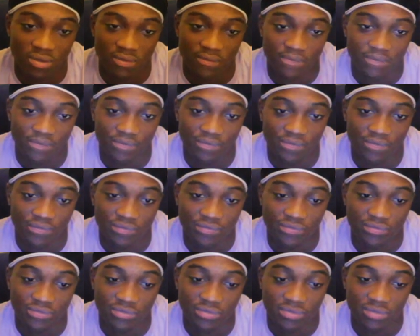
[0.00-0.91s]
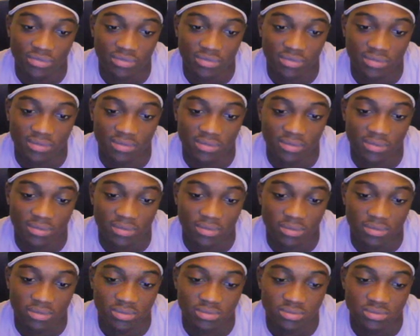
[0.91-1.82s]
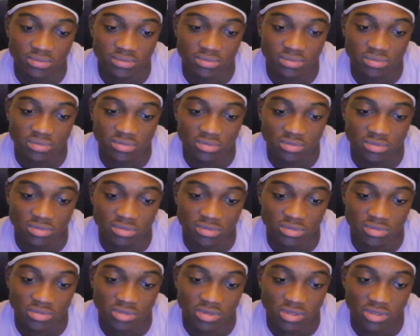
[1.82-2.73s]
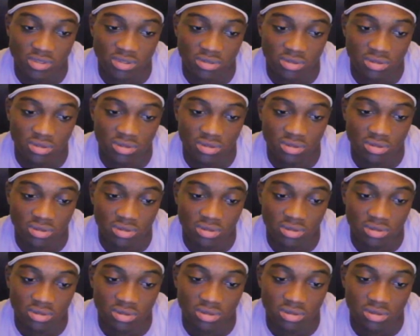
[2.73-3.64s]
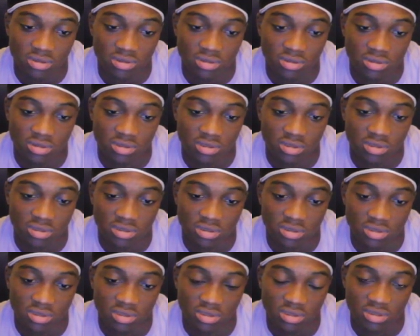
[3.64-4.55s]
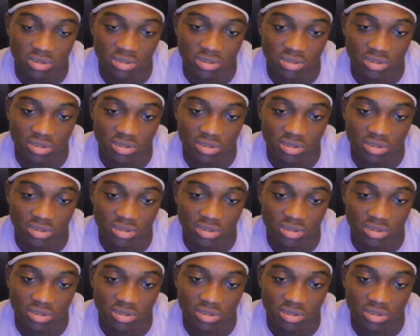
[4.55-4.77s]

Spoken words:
(not speaking)